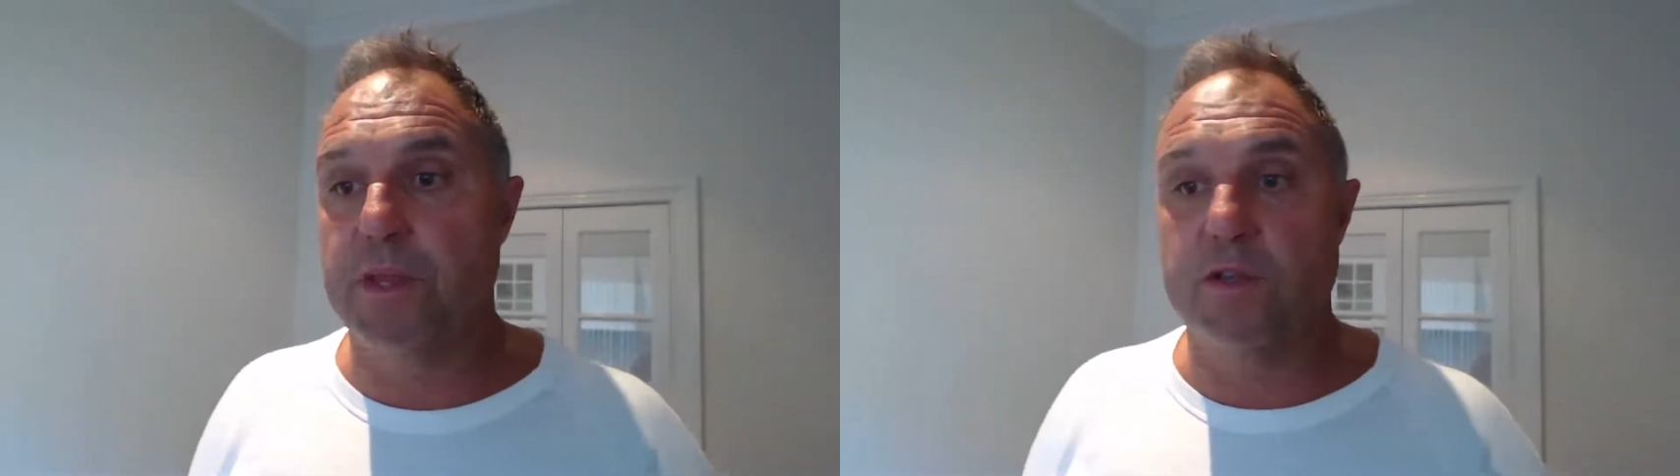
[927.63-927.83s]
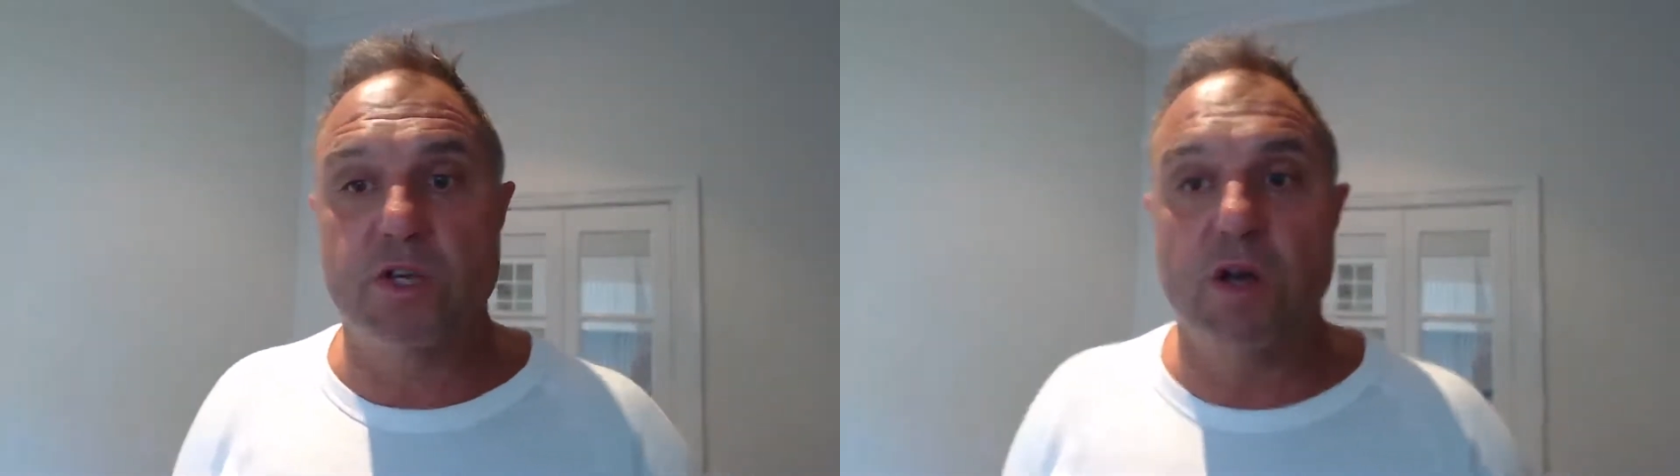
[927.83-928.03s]

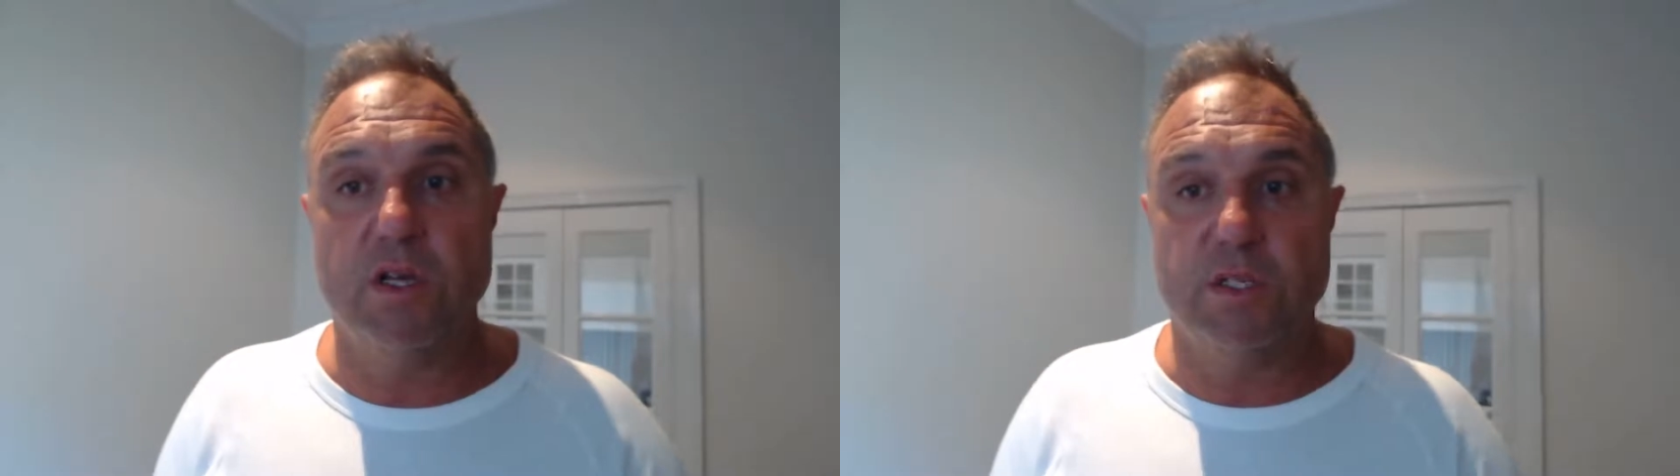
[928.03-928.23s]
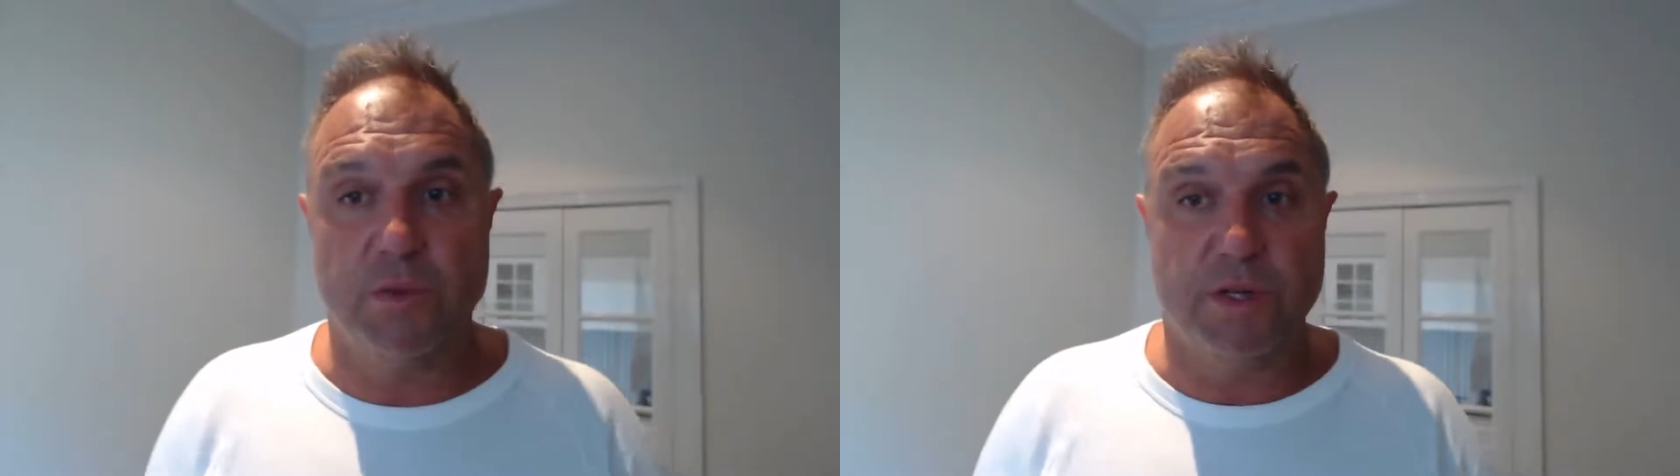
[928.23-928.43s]

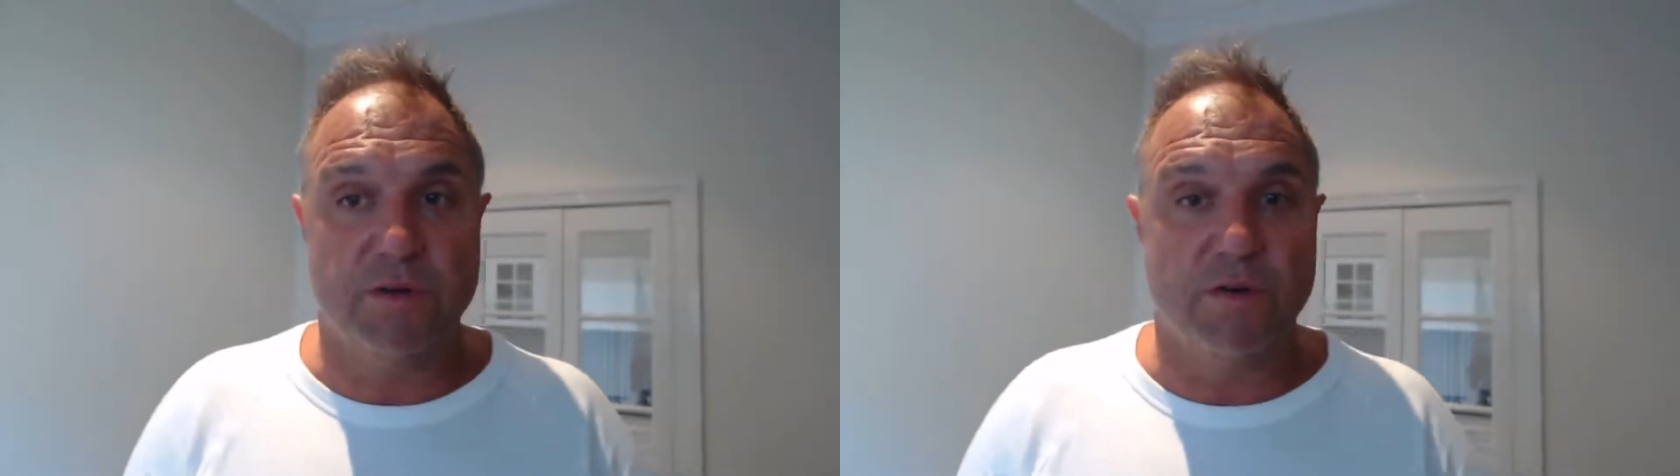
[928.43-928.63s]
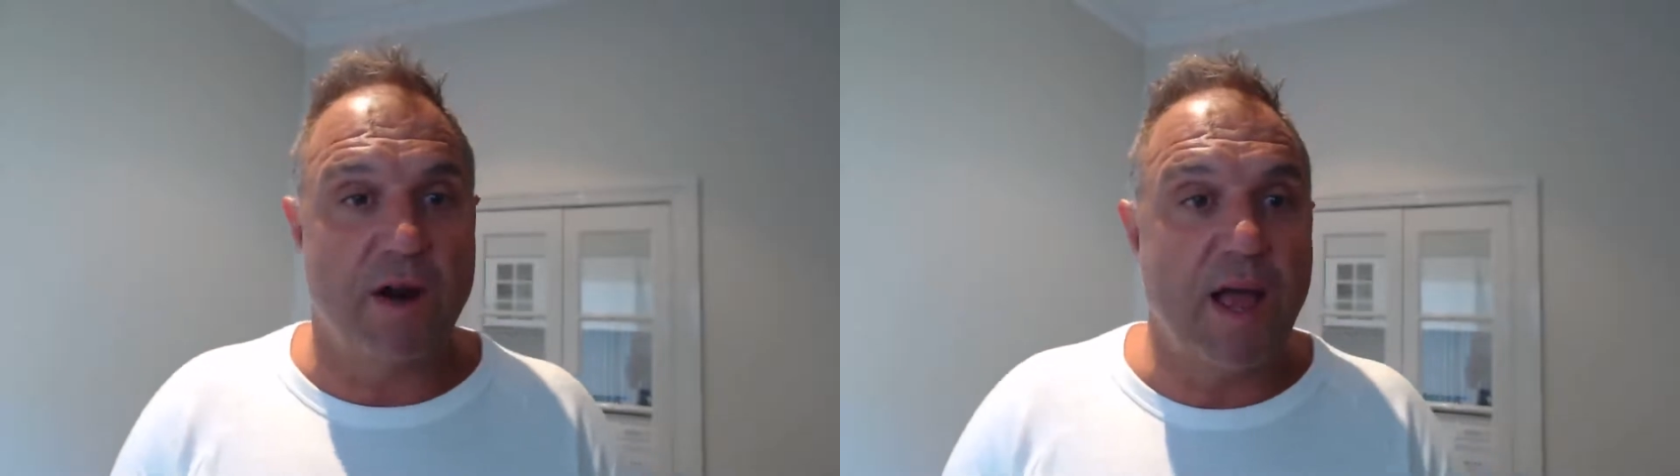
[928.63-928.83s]
church with a
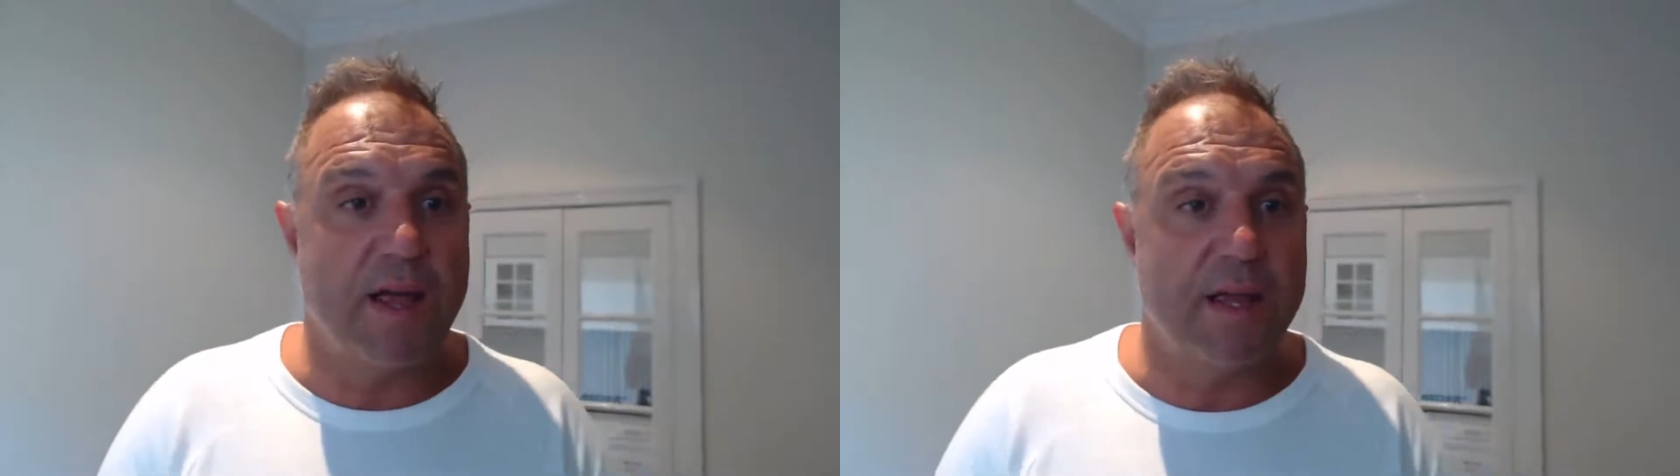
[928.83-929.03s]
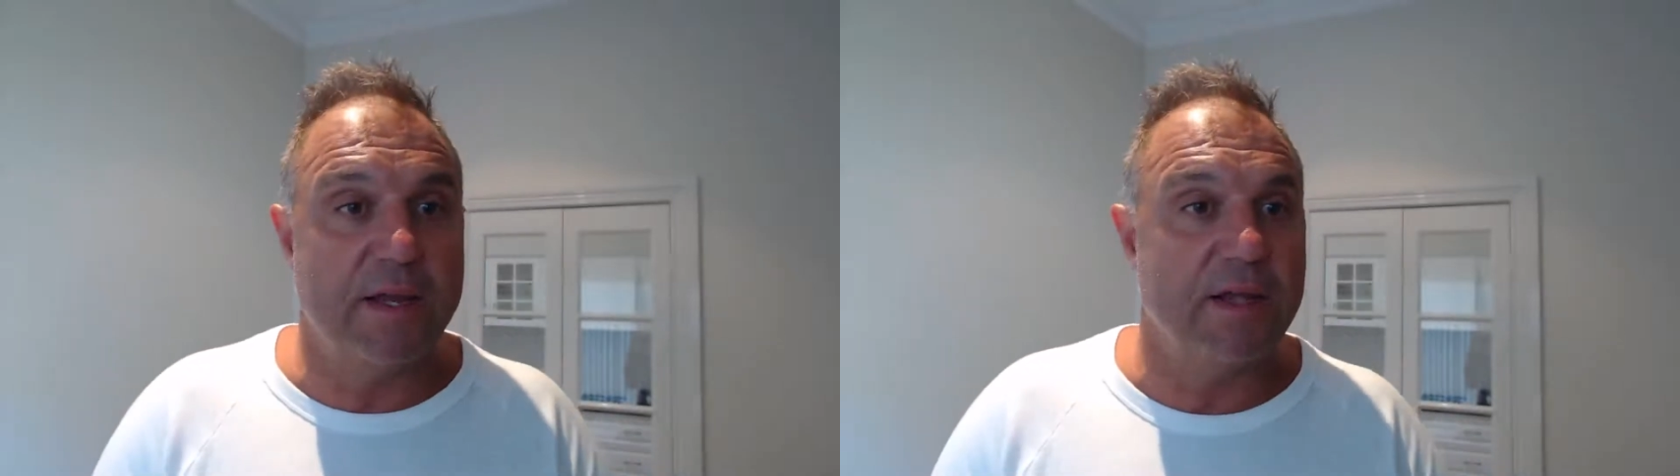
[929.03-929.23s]

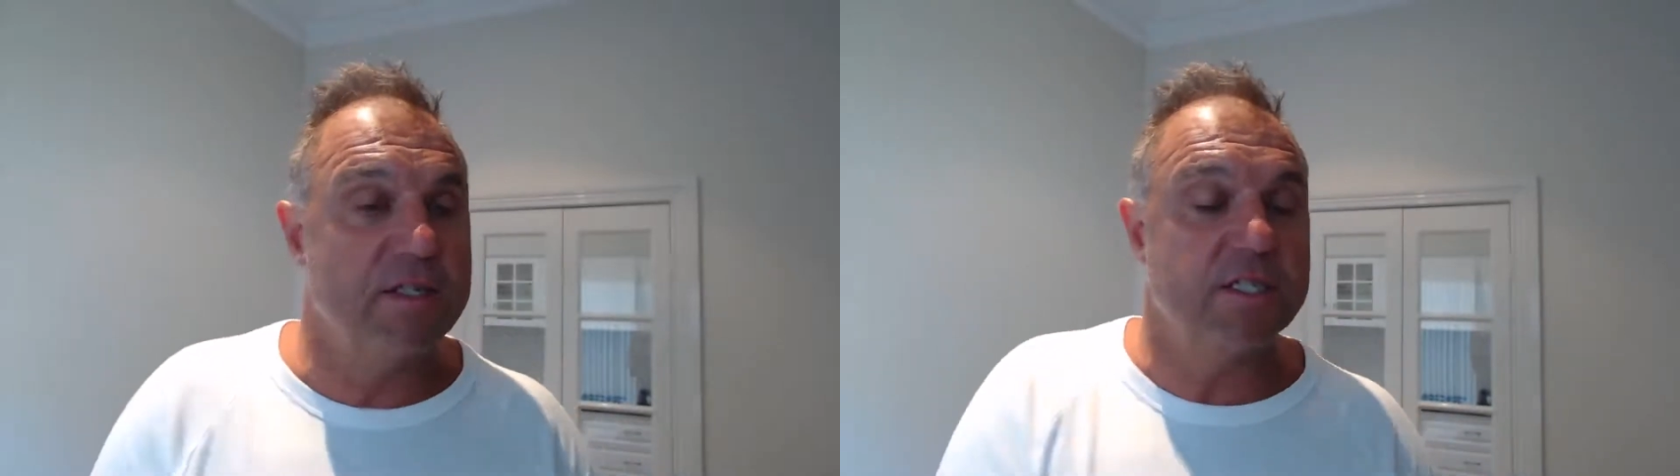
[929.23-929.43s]
grenade and